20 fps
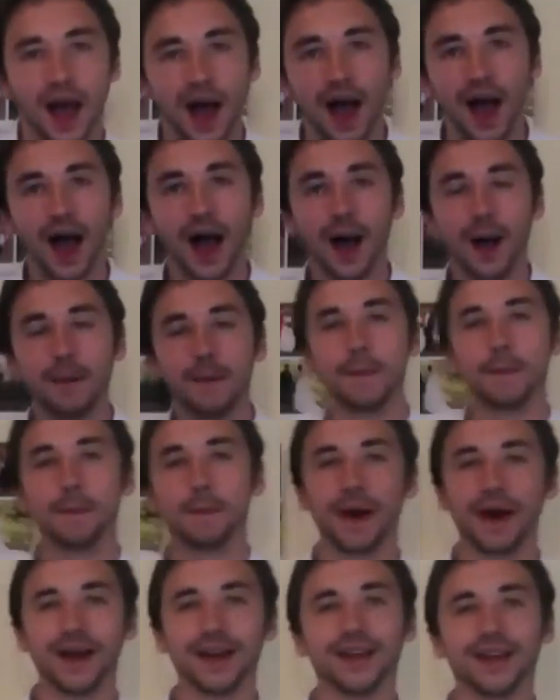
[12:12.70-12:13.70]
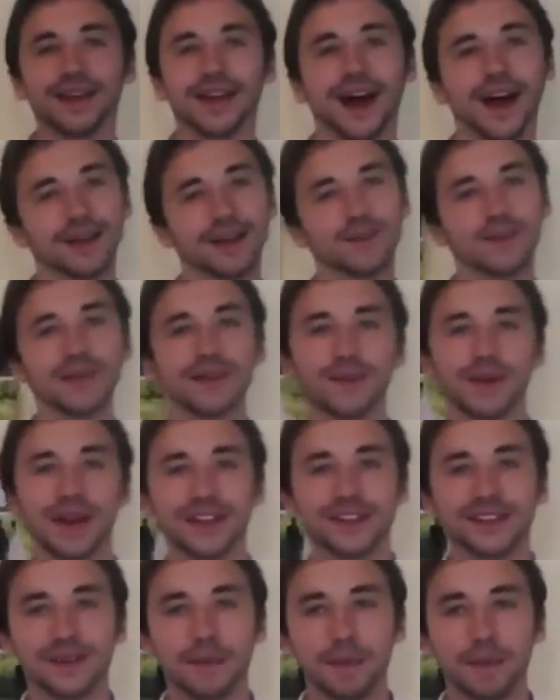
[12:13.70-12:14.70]
but
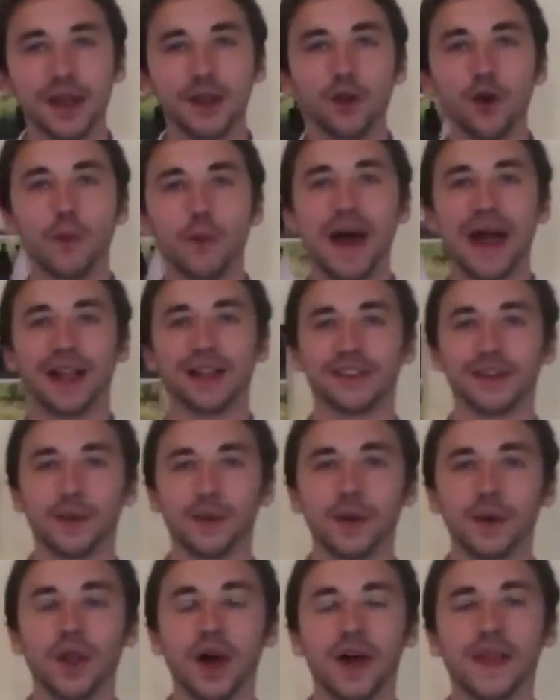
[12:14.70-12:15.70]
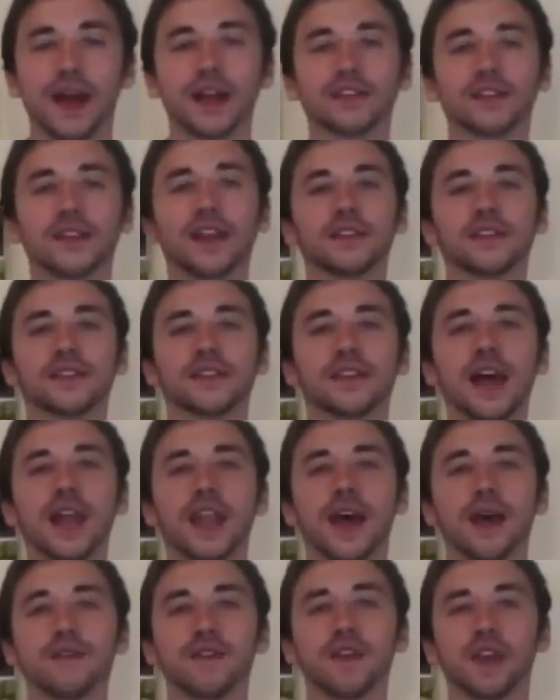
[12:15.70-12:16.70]
let's a bit of normality. We all like that. So let's stand
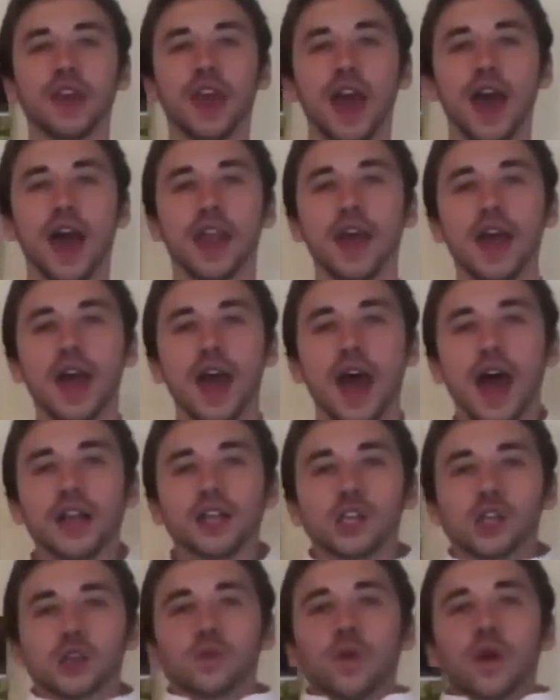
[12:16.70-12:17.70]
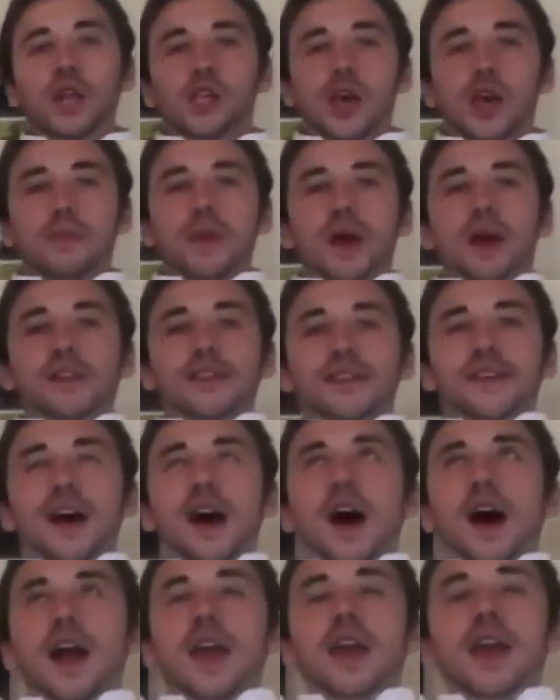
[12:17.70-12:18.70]
up if you can and just reach up nice and
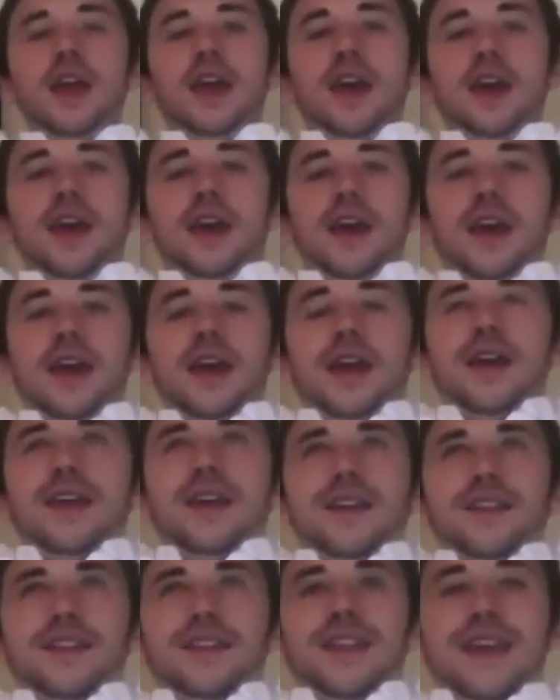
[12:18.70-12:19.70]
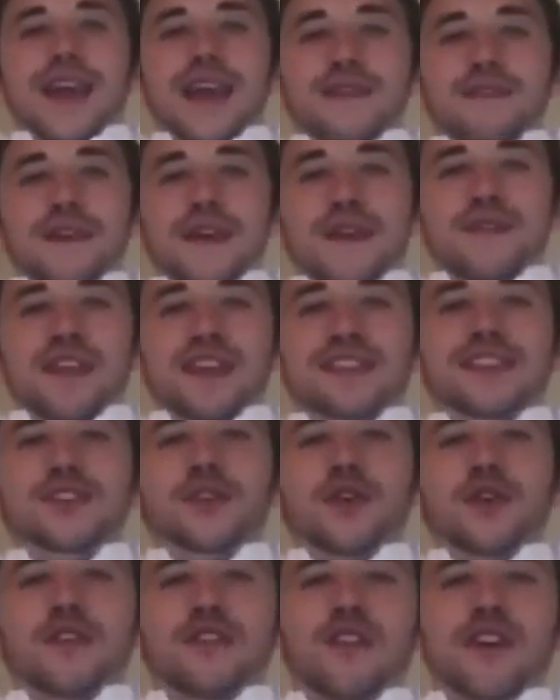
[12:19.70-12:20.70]
high. If this is
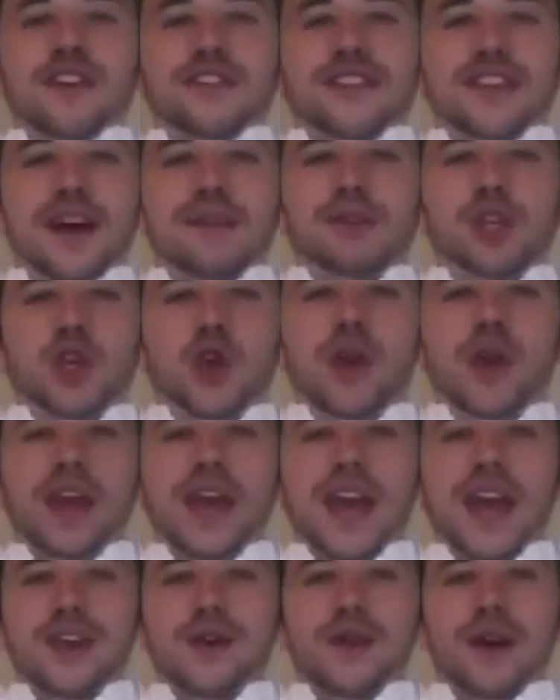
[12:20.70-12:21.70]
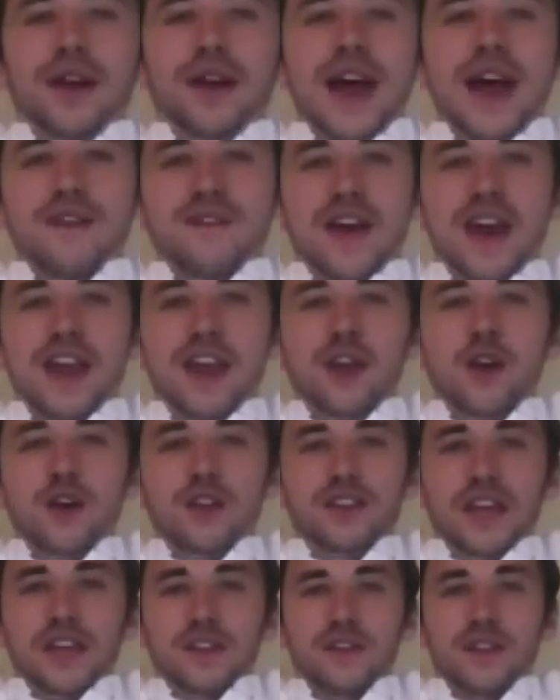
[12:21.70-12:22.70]
your first time tuning in, you won't have any
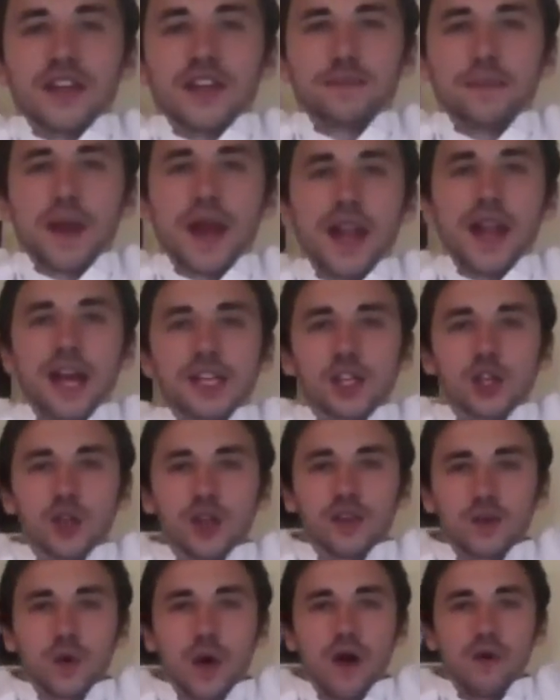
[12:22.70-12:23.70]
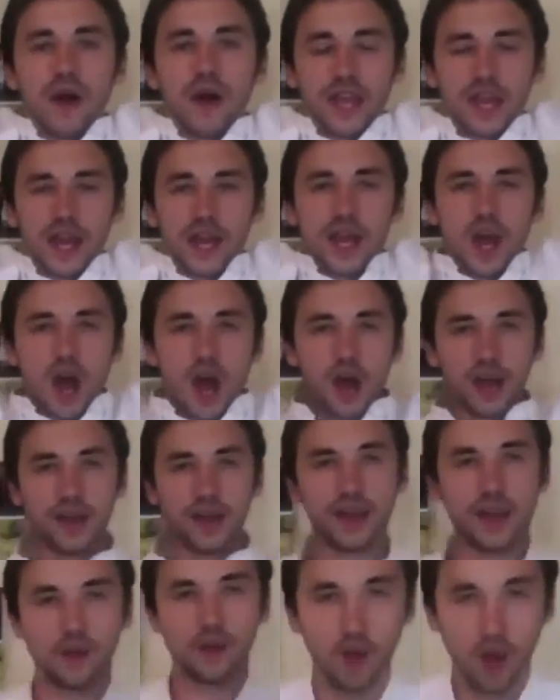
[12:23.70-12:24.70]
context for this, but I like to do this quite regularly. Okay,
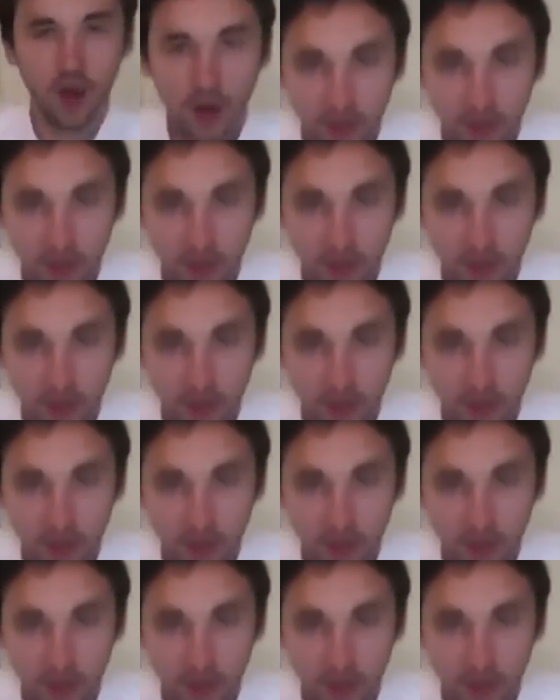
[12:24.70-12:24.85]
then